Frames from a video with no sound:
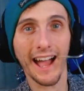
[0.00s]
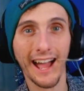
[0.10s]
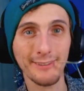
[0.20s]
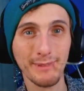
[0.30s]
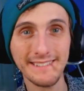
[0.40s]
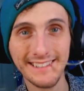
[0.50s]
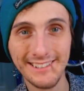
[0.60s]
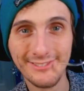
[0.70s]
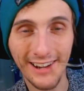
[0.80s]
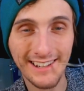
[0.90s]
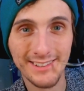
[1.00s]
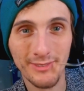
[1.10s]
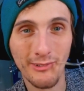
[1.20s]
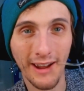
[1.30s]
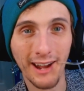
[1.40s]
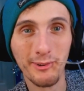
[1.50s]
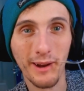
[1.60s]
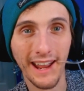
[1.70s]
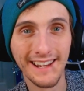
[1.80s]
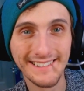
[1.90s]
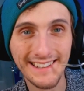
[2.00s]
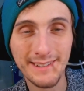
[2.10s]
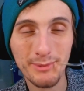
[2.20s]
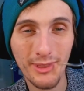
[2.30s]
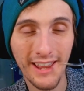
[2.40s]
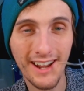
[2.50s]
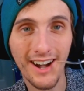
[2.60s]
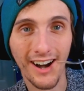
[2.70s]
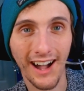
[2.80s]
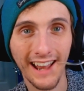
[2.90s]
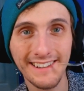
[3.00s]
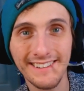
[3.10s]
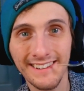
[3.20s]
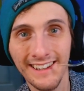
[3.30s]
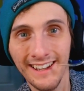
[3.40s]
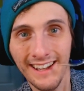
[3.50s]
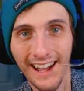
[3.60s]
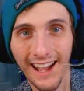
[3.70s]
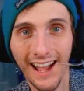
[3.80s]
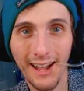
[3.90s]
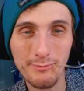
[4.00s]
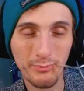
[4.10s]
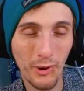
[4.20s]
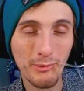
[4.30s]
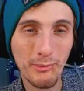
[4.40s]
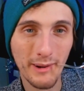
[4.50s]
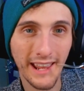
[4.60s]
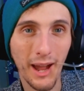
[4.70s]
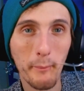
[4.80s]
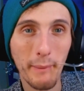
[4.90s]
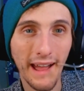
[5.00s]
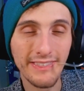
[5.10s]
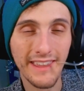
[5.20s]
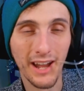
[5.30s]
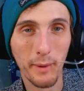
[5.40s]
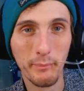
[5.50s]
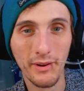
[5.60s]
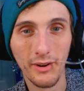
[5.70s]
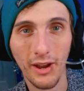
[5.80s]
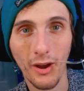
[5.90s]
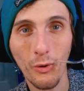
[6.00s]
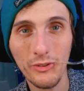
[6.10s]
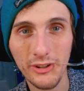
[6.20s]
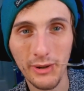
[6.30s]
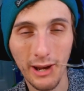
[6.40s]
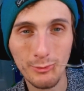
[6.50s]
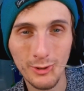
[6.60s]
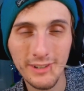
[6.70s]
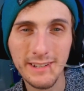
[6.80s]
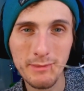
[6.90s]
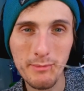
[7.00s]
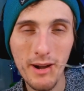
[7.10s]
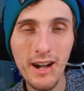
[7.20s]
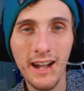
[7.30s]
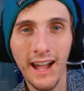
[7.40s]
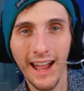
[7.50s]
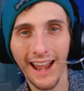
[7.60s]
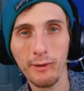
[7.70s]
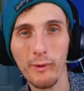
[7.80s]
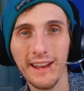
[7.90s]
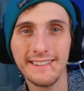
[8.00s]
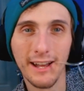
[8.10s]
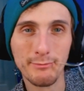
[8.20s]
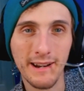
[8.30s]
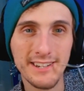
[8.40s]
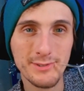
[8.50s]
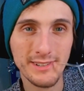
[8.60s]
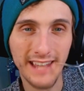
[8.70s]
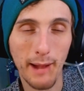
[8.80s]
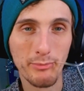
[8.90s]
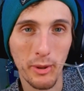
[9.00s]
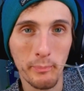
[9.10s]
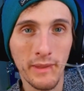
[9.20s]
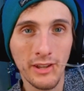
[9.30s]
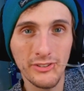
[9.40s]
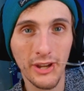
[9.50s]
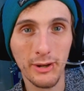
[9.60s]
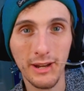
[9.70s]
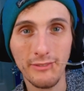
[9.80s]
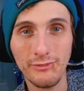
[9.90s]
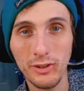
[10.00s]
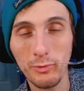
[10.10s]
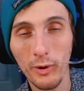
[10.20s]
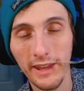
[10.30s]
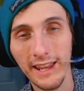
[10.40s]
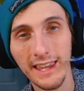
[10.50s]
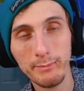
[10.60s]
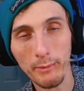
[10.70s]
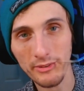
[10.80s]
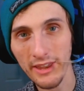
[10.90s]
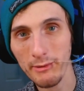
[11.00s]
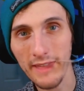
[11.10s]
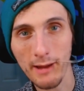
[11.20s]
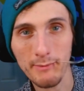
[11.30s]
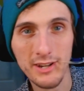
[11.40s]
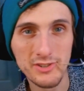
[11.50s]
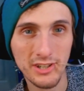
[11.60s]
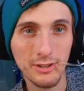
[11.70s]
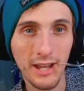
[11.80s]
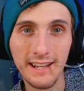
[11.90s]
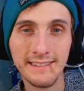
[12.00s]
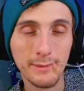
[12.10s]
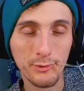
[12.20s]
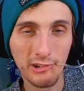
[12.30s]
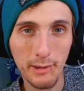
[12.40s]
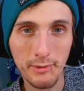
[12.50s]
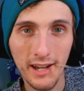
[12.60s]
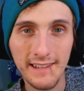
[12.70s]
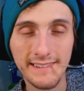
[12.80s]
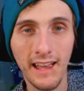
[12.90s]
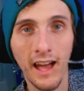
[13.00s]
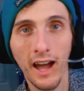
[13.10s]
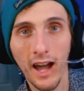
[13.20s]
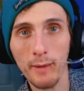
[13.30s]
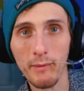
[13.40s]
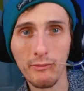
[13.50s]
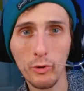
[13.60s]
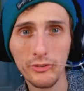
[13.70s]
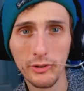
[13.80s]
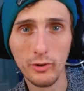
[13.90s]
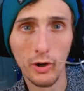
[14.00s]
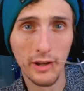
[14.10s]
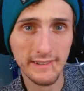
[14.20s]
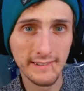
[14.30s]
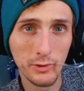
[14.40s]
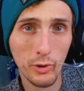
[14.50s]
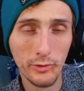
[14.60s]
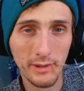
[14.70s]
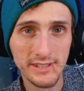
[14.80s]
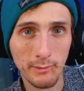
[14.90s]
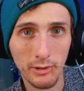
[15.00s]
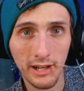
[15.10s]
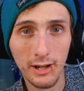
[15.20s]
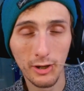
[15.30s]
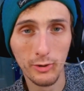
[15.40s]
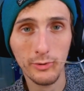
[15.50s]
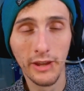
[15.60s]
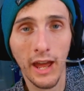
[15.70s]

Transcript: and basically rank them of how accessible they are and probably how bad they are, but also how good some of them are and ways I've managed to adapt them. So if you want to keep up to date with that, make sure you like and subscribe, guys. I've also got a Discord, which I'm going to include,